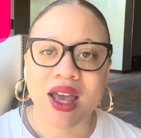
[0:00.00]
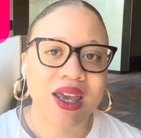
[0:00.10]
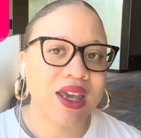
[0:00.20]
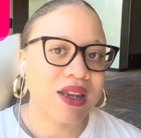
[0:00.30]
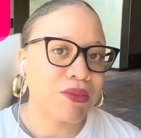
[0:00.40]

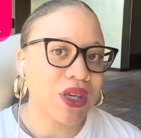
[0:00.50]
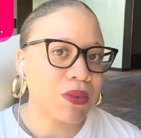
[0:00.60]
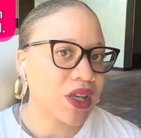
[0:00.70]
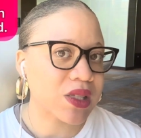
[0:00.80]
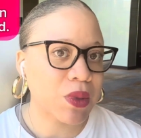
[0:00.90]
It can be
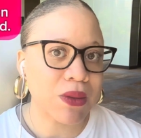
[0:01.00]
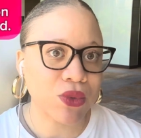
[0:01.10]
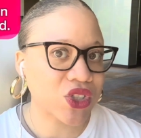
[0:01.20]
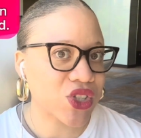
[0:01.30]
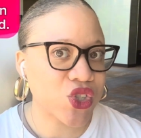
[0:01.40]
because people
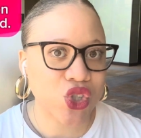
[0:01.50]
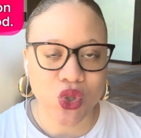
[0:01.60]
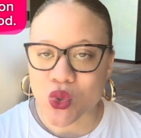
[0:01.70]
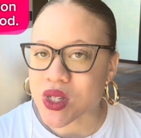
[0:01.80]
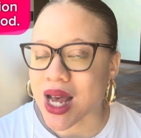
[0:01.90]
just
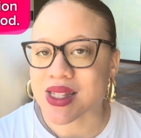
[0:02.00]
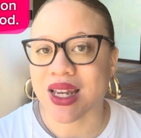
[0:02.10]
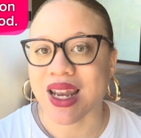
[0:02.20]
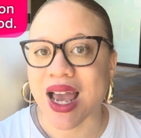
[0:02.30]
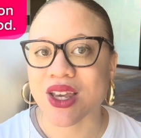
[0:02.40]
choose not to
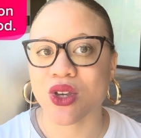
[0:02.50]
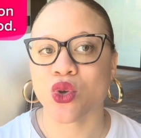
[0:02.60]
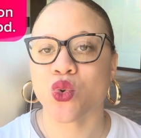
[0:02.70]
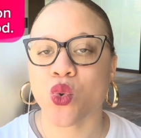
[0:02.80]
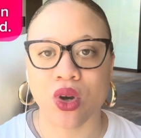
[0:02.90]
like
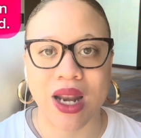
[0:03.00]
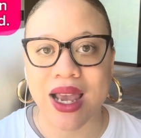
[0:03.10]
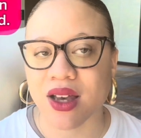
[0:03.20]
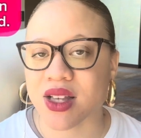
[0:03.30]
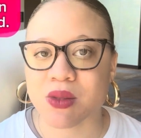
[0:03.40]
you or
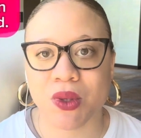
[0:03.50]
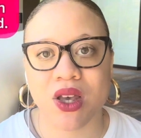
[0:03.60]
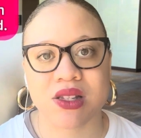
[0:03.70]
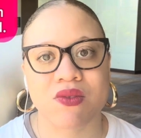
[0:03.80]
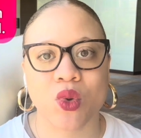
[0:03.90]
like us
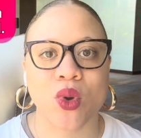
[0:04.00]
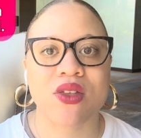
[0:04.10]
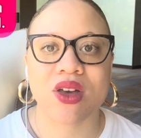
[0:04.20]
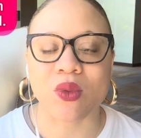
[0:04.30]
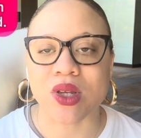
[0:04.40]
because of the way
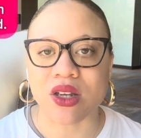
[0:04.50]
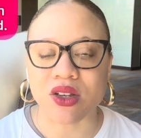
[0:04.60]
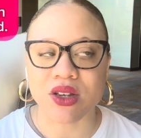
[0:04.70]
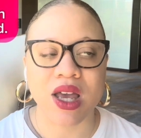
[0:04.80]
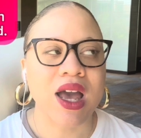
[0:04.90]
that we
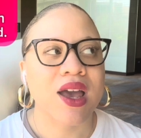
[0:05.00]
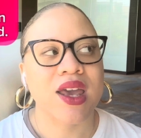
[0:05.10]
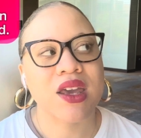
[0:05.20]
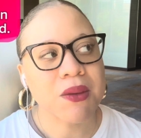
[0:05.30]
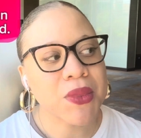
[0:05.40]
look.
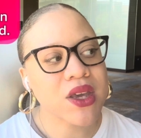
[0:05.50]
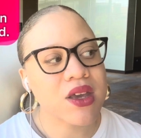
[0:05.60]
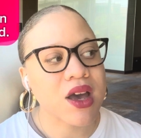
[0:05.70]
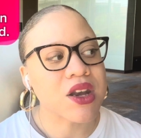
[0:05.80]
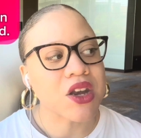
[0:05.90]
It can be
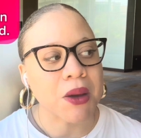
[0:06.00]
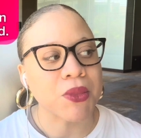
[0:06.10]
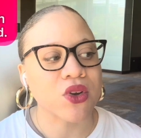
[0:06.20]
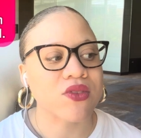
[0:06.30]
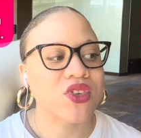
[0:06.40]
a
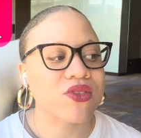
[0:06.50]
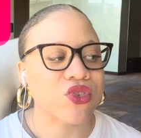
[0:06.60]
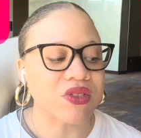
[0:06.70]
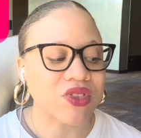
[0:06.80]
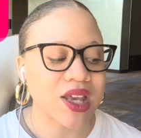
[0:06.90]
number of
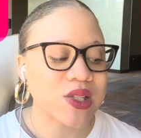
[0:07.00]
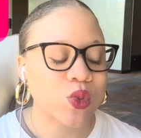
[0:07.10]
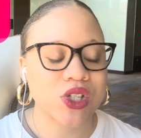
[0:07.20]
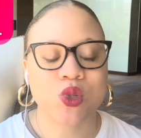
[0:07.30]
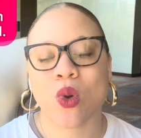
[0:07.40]
different things,
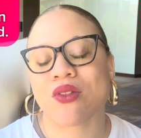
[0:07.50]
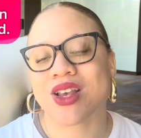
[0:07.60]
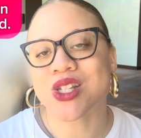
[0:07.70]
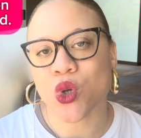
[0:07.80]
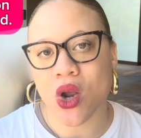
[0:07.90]
which is why they
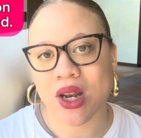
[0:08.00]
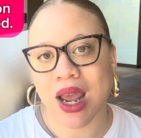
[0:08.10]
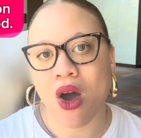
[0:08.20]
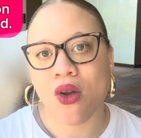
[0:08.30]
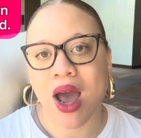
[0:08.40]
started
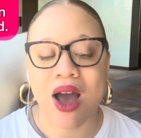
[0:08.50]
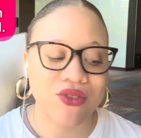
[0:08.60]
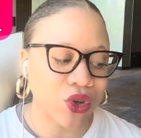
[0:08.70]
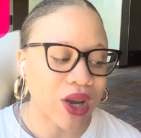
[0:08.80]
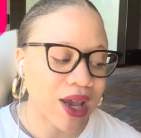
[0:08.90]
out, I
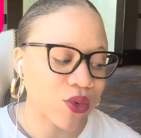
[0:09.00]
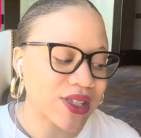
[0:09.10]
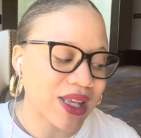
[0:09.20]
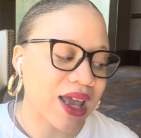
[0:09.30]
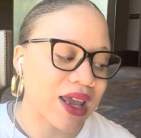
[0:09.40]
feel like, with
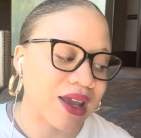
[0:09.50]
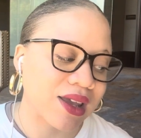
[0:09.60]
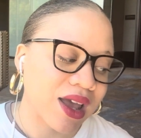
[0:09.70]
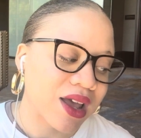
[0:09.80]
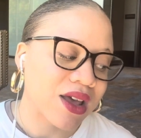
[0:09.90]
saying
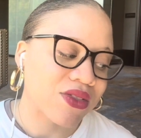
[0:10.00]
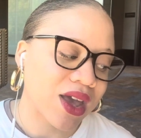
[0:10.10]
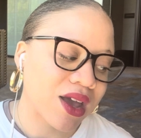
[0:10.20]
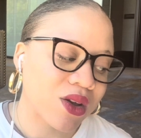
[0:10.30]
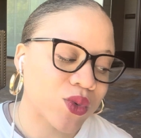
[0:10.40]

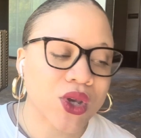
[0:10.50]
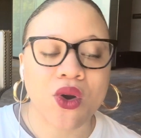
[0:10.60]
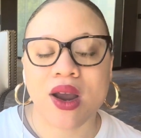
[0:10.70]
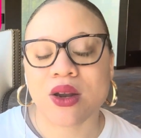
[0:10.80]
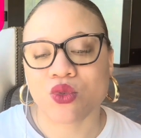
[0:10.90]
that we
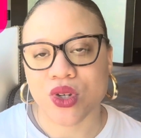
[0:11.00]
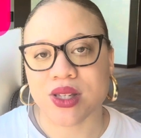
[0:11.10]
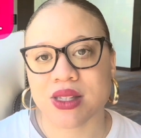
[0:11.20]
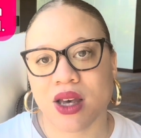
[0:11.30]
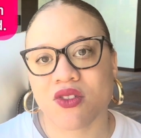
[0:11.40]
are at
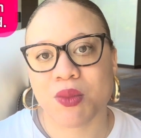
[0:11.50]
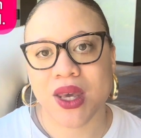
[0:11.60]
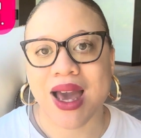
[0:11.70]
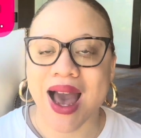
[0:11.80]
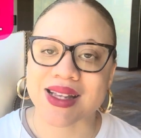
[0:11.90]
risk of
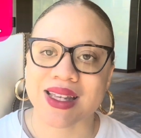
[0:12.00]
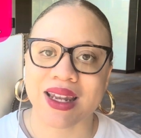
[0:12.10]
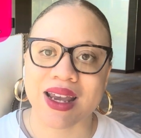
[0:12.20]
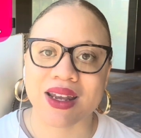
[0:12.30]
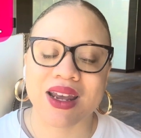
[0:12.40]
being
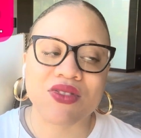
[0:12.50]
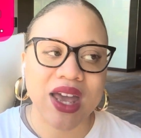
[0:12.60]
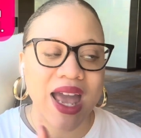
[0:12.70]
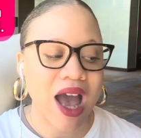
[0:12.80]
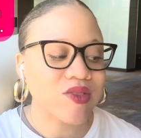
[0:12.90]
isolated. And they
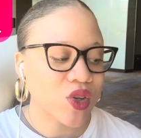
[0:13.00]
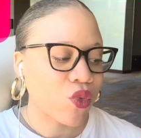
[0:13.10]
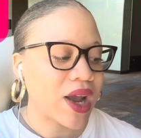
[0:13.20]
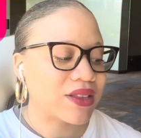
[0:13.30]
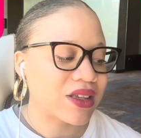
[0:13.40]
have to
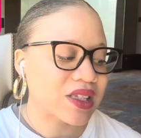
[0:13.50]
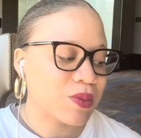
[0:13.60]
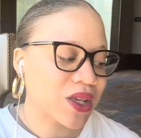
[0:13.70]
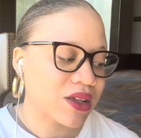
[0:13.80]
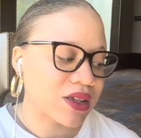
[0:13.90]
write this
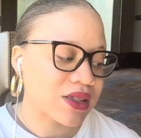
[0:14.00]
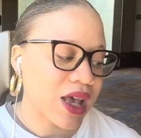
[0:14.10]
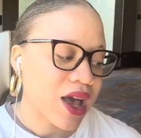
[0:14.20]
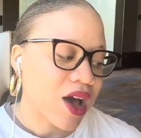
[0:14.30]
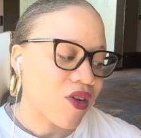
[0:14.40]
because
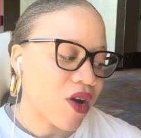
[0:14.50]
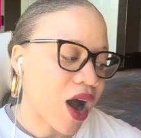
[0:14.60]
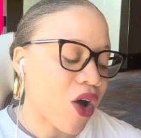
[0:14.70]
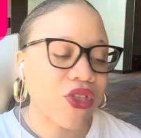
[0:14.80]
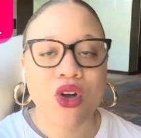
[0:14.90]

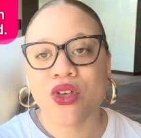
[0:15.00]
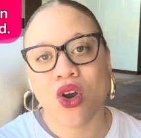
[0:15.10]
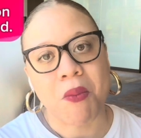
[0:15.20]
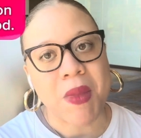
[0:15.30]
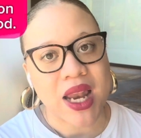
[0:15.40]
although there
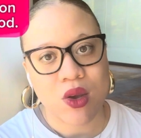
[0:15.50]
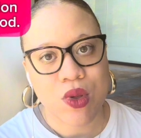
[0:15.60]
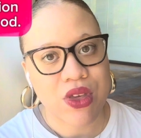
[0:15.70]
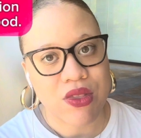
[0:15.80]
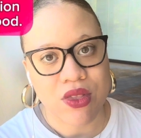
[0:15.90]
are many
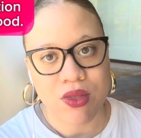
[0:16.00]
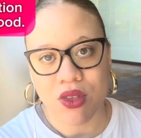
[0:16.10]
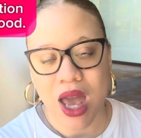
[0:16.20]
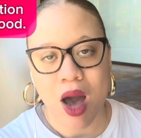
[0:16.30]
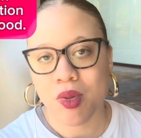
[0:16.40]
within the
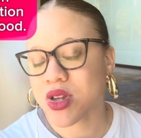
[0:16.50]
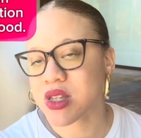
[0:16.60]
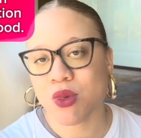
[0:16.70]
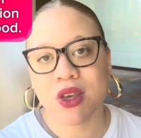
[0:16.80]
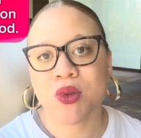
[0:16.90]

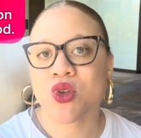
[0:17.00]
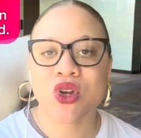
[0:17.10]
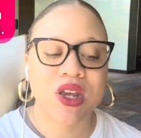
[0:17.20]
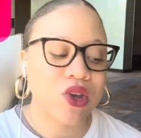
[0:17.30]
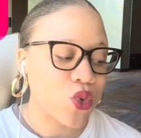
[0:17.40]
albinism
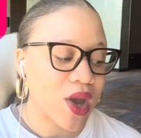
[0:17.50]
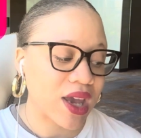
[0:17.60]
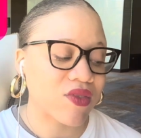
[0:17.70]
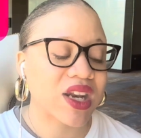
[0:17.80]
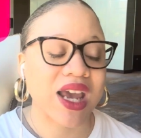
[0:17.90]
community who
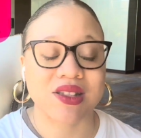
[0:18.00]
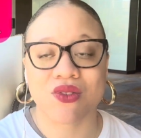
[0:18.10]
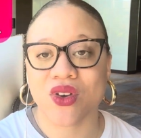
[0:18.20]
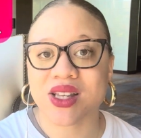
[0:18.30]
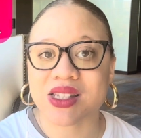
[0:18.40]
haven't had to
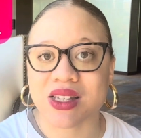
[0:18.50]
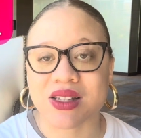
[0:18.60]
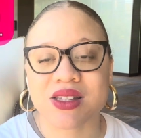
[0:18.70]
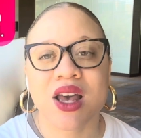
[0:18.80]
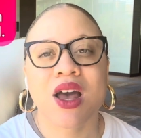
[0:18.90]
face
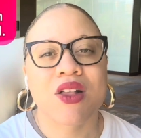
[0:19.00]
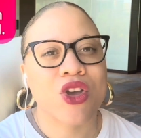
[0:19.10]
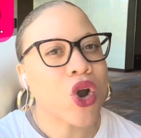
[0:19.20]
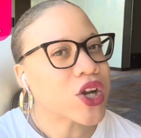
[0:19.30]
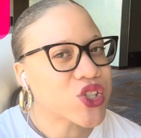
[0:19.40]
this,
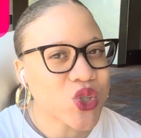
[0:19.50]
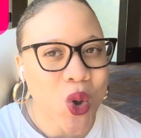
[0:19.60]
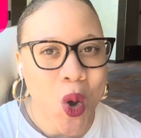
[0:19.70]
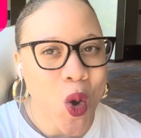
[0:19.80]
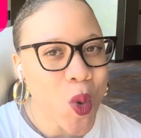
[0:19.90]
there are
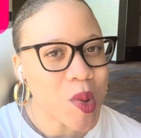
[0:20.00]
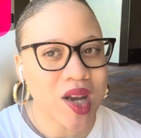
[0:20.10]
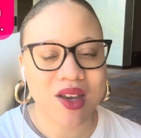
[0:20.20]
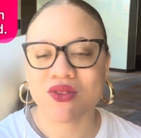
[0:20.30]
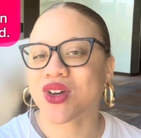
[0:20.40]
so
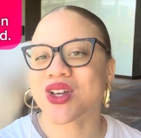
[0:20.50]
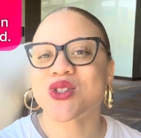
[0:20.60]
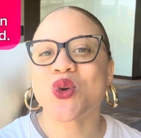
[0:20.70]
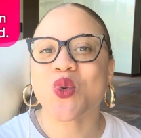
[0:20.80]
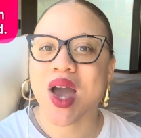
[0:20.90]
many of us
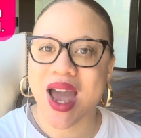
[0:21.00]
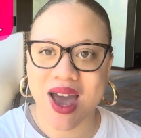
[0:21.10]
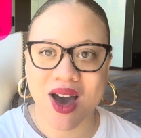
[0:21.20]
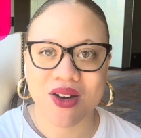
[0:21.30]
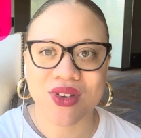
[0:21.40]
who
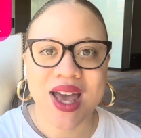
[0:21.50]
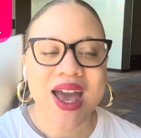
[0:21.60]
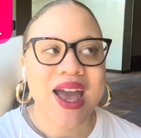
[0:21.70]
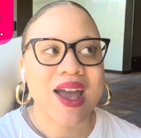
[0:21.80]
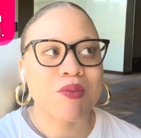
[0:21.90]
have.
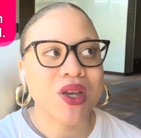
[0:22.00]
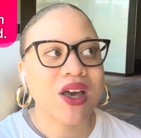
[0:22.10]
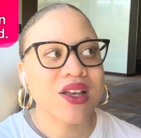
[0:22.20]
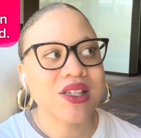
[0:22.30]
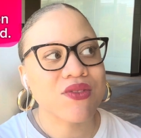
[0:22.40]
And
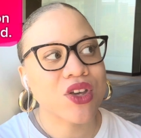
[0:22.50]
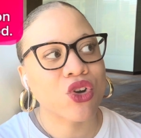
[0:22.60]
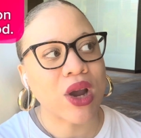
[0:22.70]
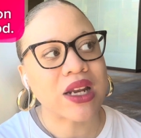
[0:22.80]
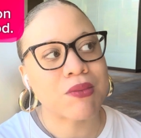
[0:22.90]
because of the
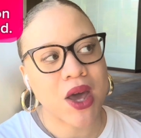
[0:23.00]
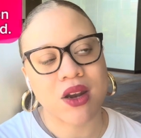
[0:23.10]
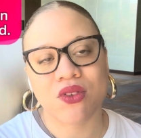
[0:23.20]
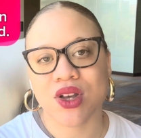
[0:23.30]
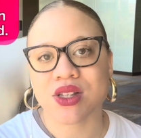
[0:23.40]
great amount
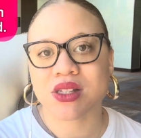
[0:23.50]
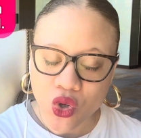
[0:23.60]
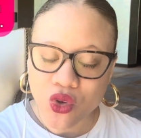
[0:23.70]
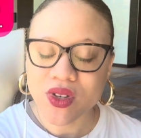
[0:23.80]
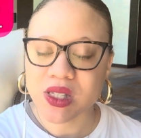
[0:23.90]
of us
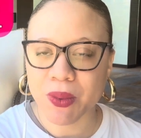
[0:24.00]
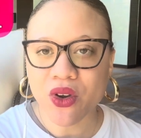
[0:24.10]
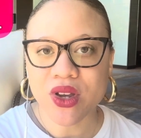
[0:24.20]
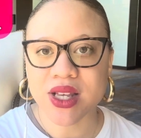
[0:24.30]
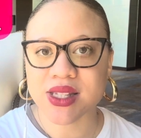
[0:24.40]
who've
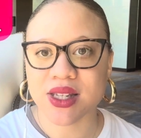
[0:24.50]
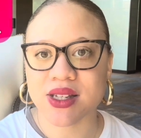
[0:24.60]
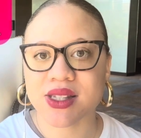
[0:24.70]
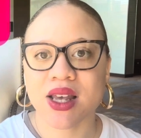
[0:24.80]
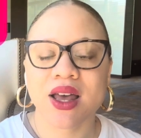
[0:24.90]
experienced
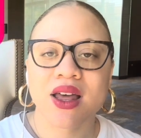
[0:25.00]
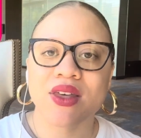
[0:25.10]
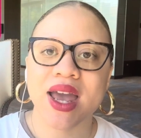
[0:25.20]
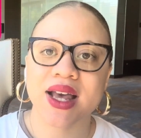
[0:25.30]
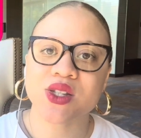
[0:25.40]
this, they
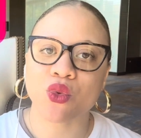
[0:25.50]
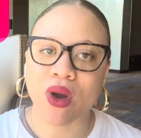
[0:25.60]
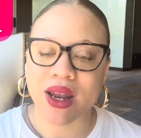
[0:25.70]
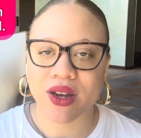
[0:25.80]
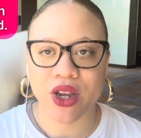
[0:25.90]
had to
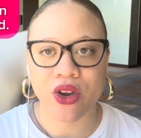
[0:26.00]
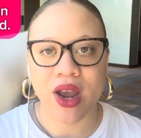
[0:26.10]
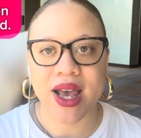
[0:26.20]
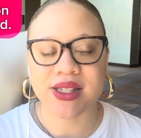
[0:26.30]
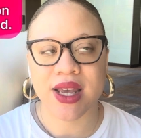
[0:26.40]
write it here
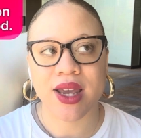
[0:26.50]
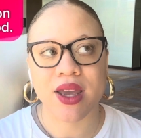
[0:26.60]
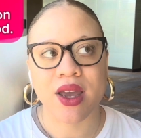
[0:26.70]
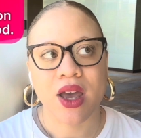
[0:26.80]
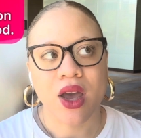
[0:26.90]
as
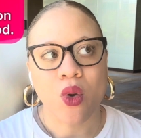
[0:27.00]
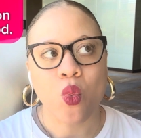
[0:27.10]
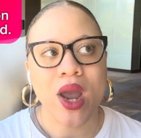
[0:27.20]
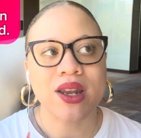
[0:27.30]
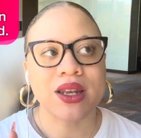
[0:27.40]
a
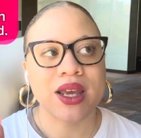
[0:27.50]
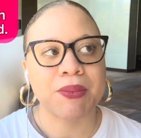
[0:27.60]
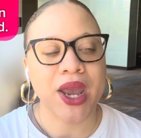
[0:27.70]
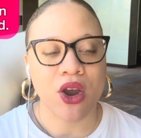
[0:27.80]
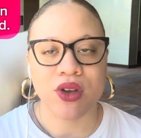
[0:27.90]
way to let
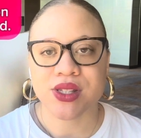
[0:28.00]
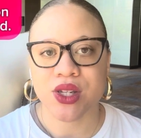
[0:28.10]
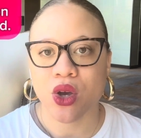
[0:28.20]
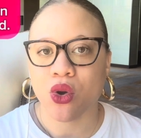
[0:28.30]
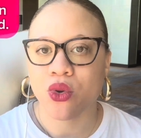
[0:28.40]
parents
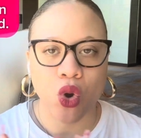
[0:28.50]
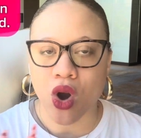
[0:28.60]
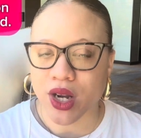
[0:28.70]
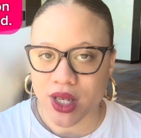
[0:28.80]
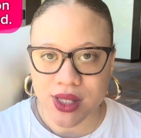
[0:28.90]
know,
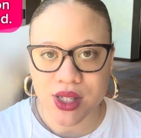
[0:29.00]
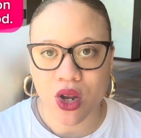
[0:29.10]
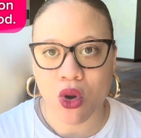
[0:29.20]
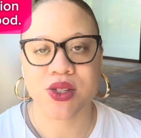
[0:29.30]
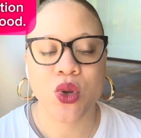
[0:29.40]
guardians
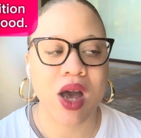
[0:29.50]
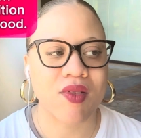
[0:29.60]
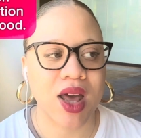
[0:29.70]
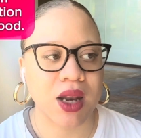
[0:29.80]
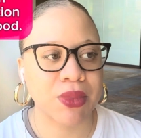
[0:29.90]
know. You have a
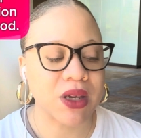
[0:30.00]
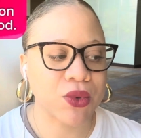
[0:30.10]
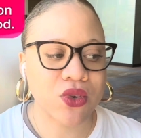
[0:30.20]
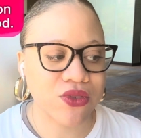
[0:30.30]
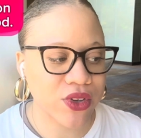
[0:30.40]
lot of people
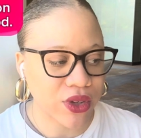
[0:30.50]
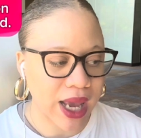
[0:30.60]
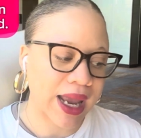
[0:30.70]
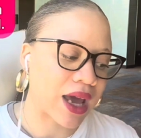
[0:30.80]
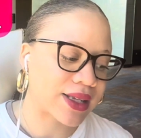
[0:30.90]
who feel like
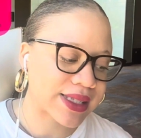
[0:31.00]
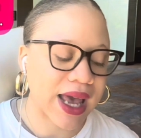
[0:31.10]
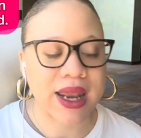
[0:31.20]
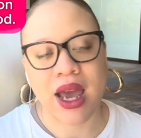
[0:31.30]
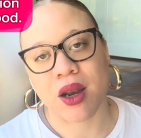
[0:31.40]
out of
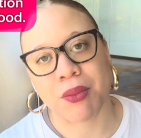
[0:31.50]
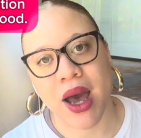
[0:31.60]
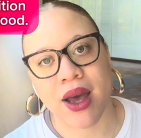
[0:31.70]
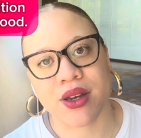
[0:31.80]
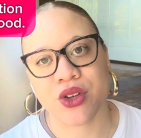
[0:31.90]
sight, out of
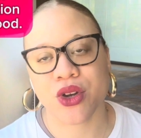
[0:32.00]
mind,